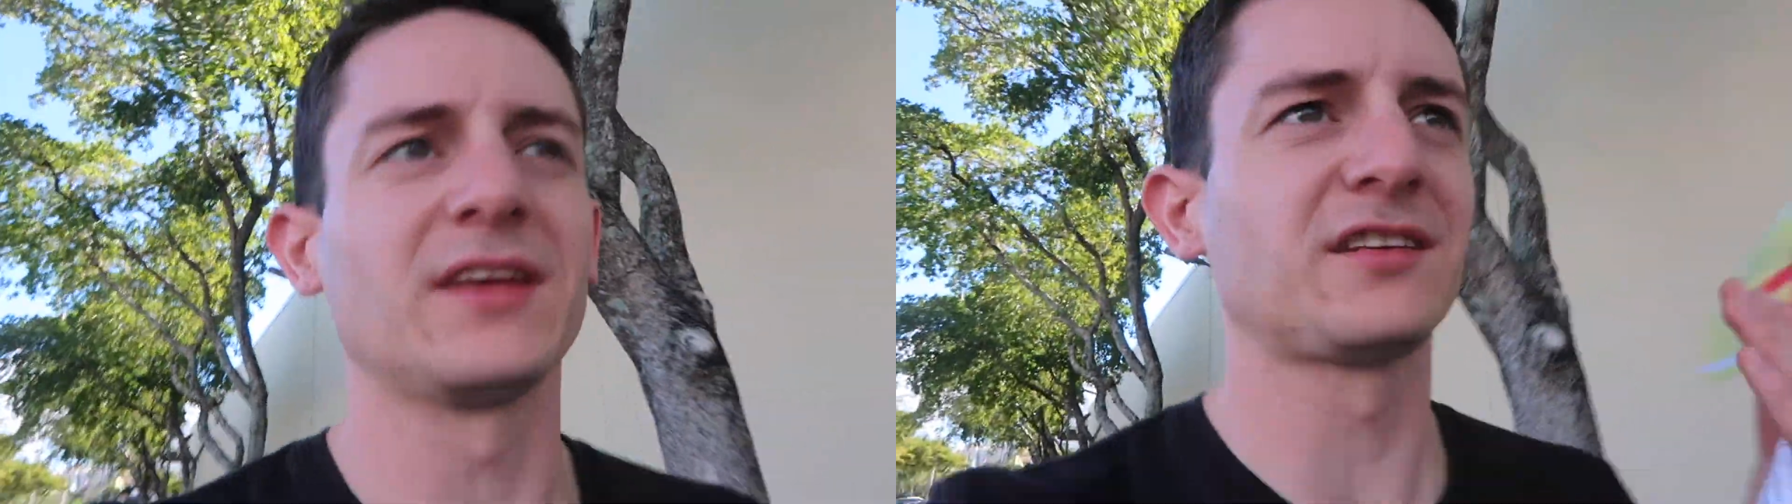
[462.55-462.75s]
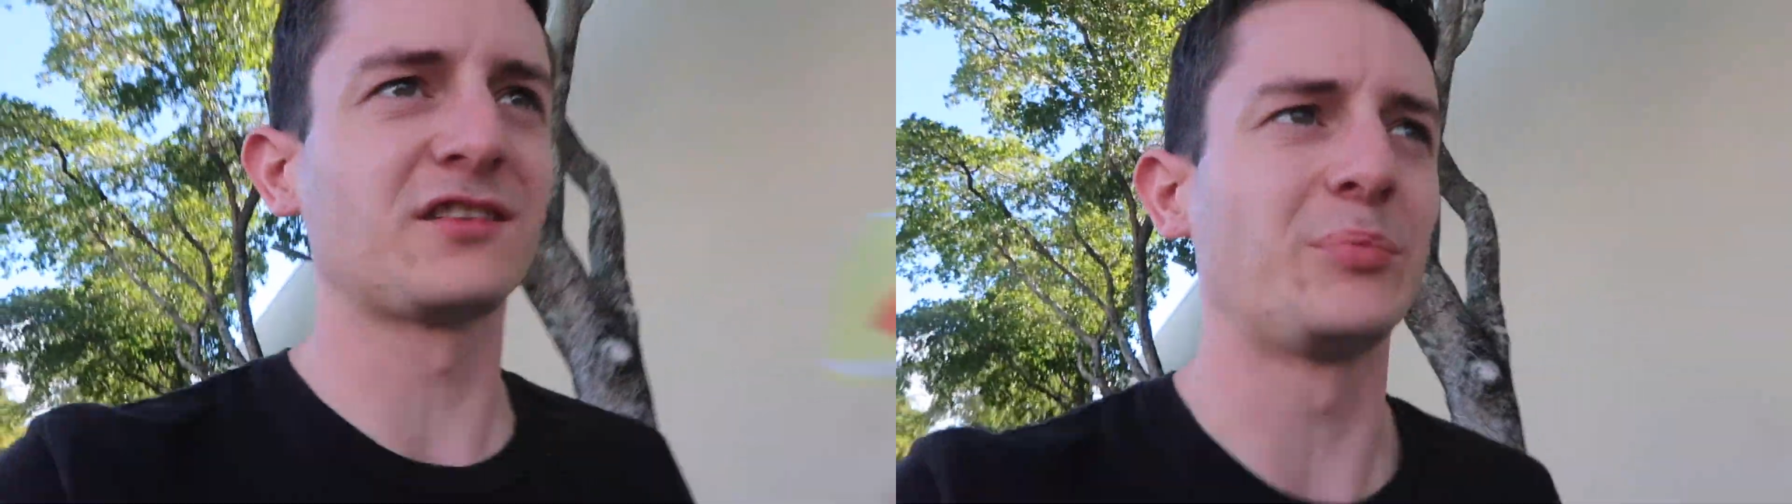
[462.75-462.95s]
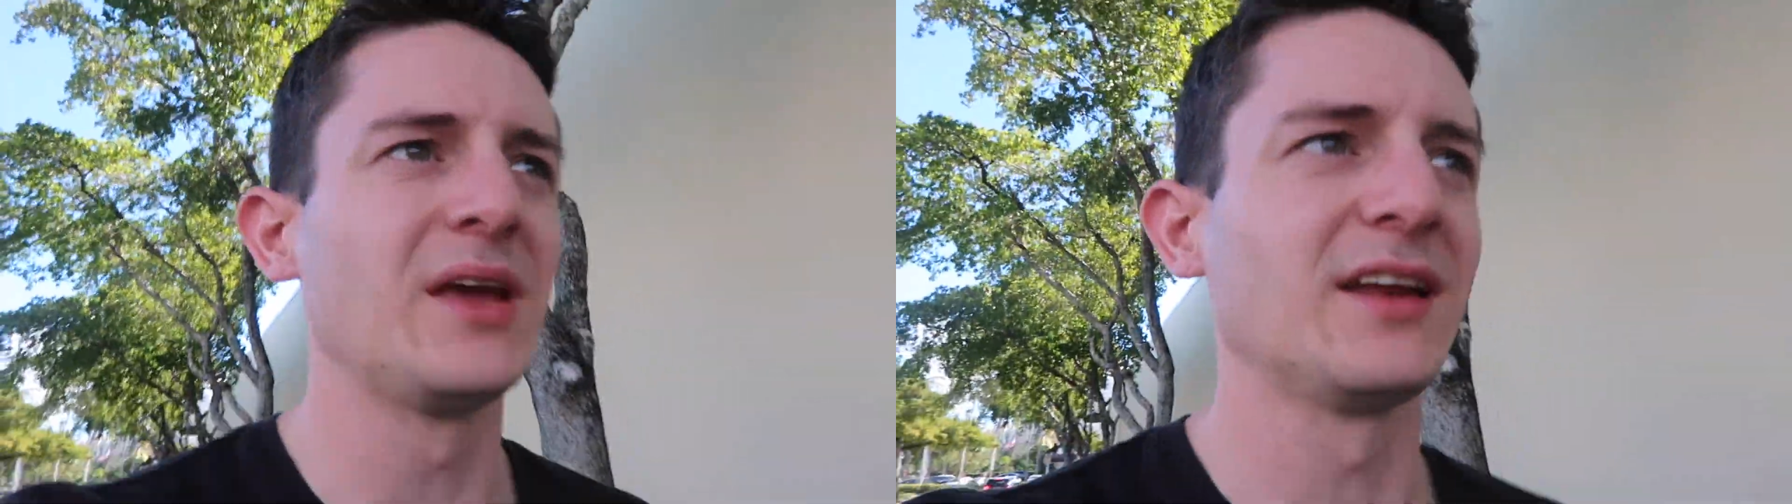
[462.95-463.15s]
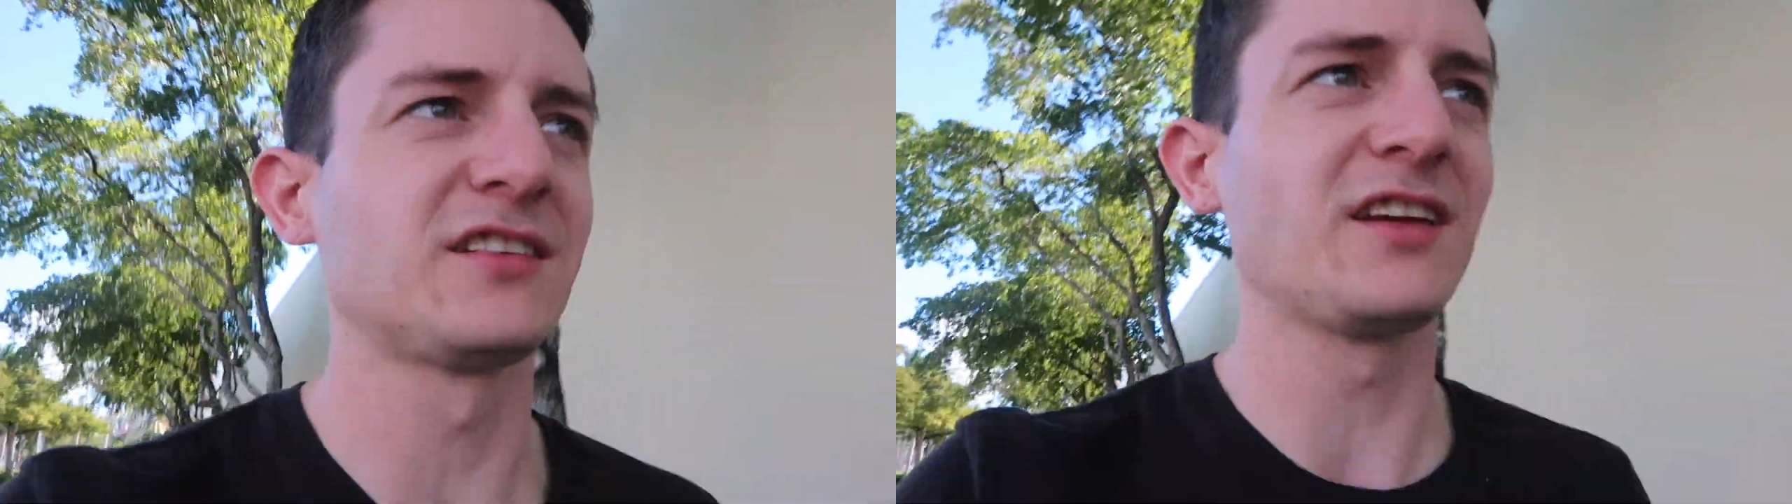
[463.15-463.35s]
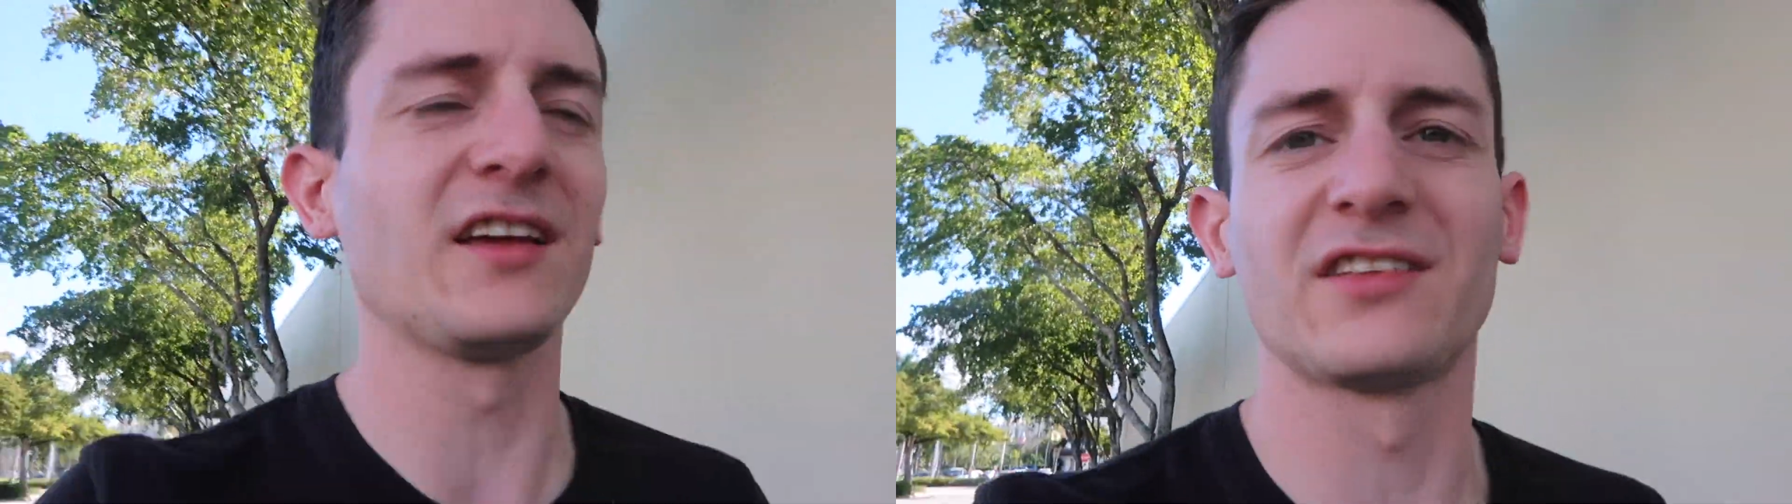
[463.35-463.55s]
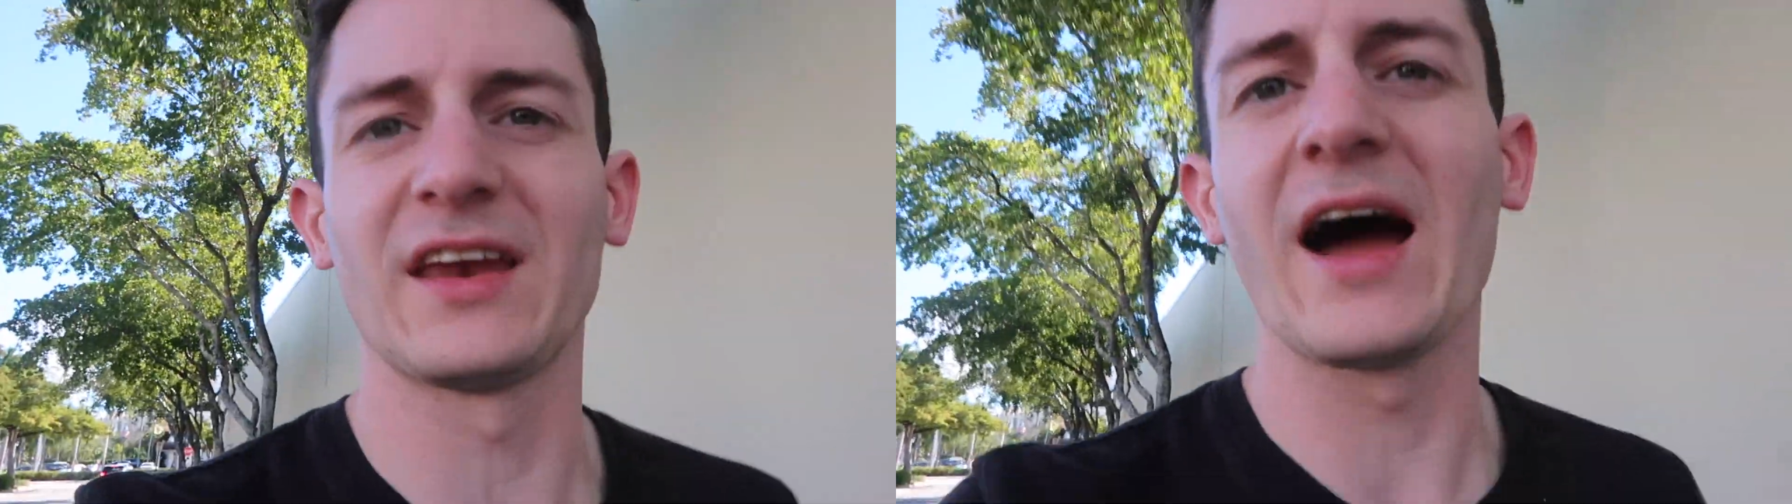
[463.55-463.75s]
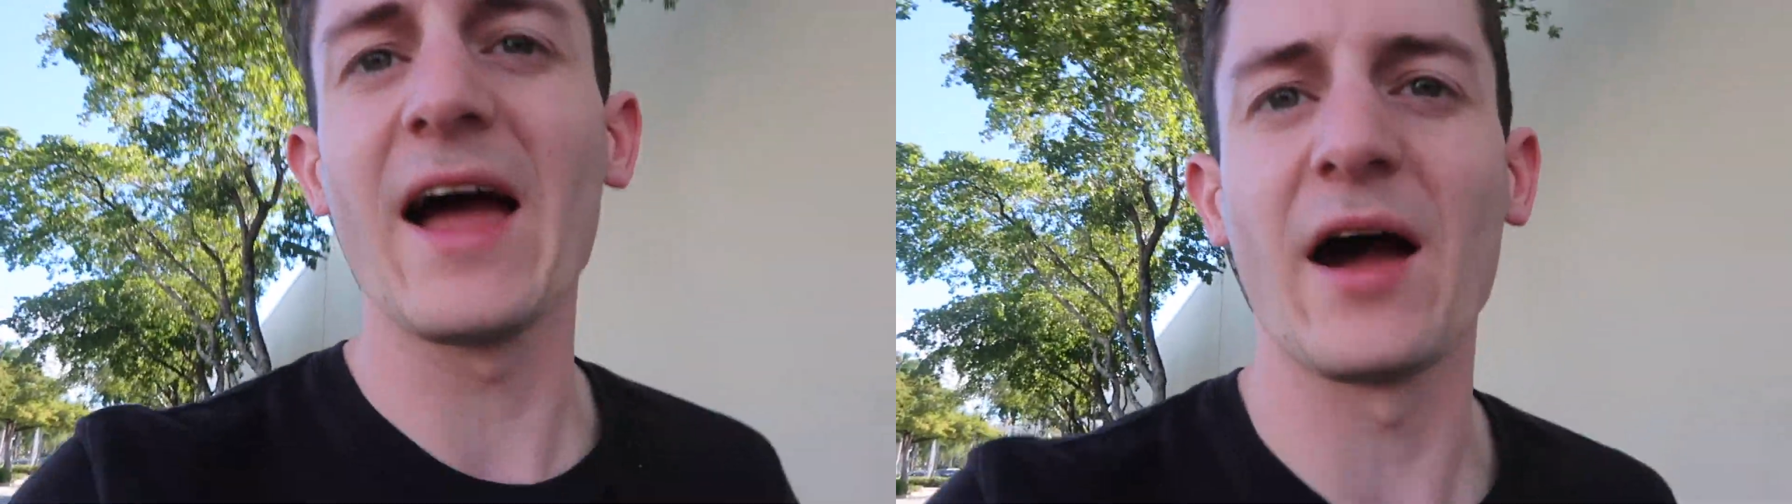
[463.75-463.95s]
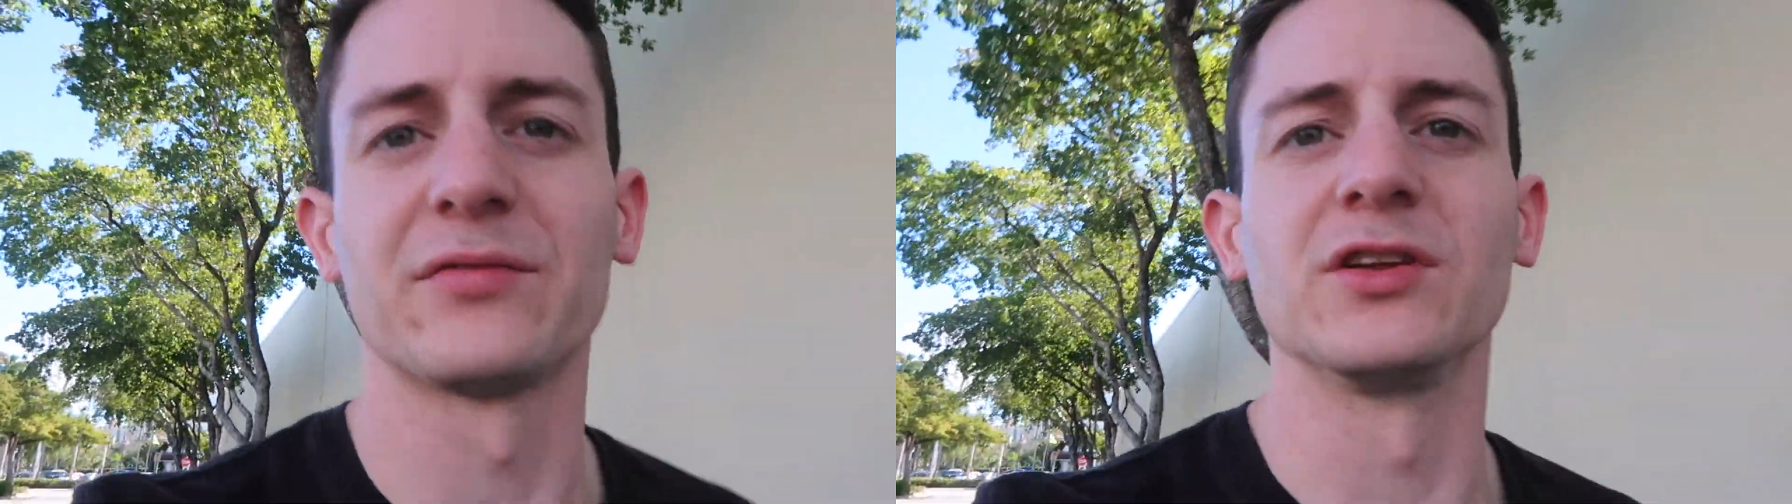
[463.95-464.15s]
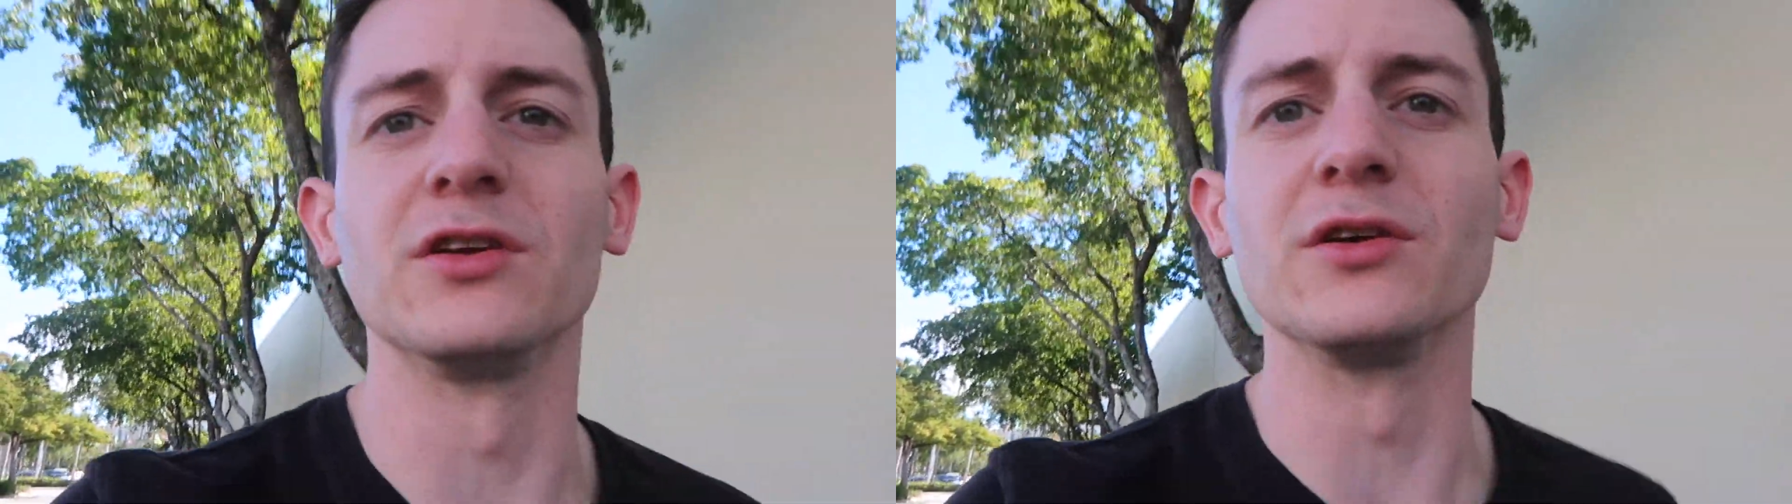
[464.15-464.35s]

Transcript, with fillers: this subpoena says that I have to